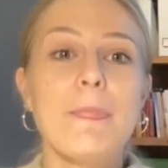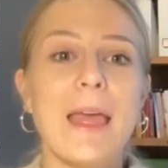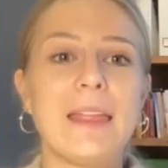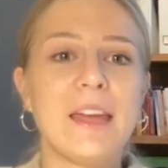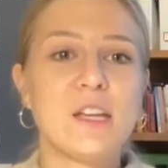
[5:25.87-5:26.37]

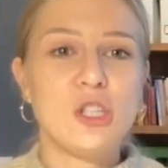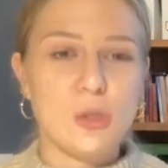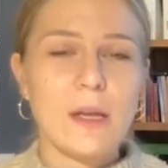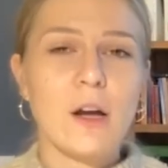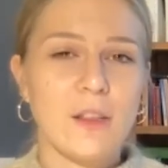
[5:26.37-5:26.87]
and like
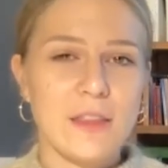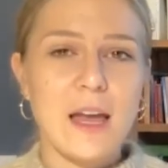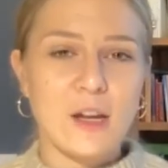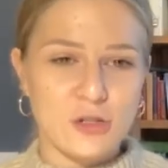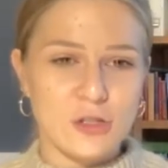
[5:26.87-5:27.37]
doing all the
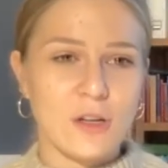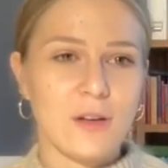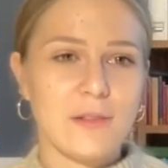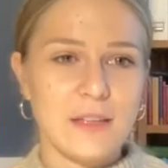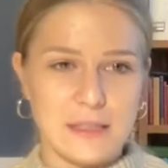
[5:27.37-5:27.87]

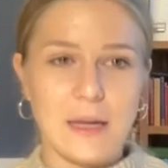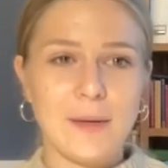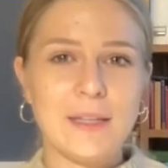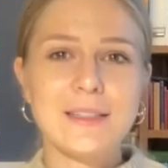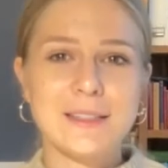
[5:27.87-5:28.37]
extra
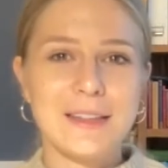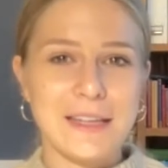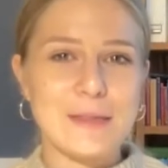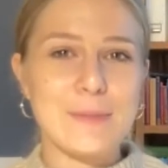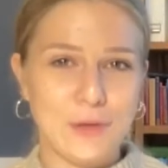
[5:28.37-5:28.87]
assignments,
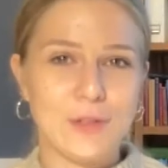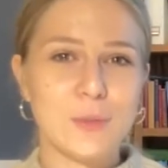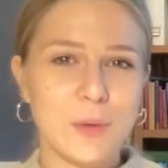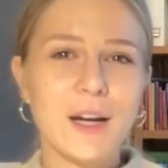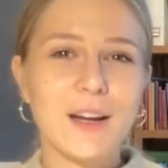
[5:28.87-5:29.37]
like the bonus
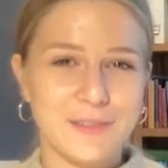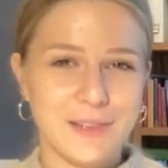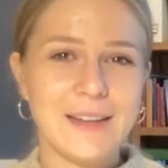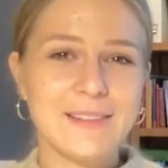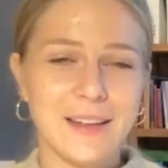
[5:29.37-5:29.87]
work,
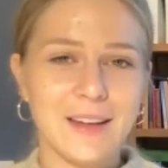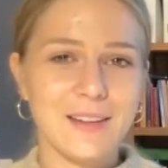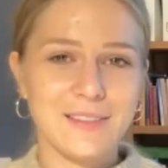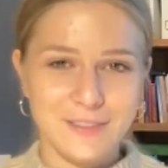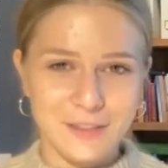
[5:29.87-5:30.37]
right?
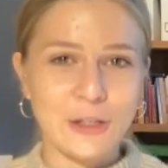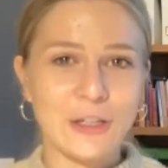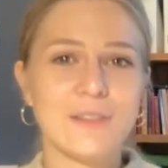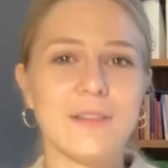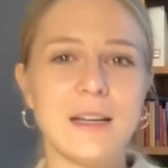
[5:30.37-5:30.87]

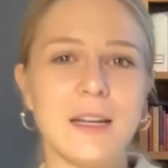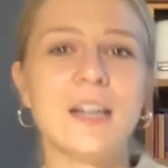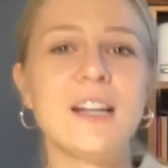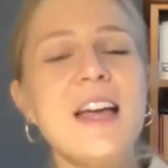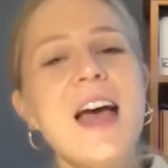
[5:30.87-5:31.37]
Nerd right here.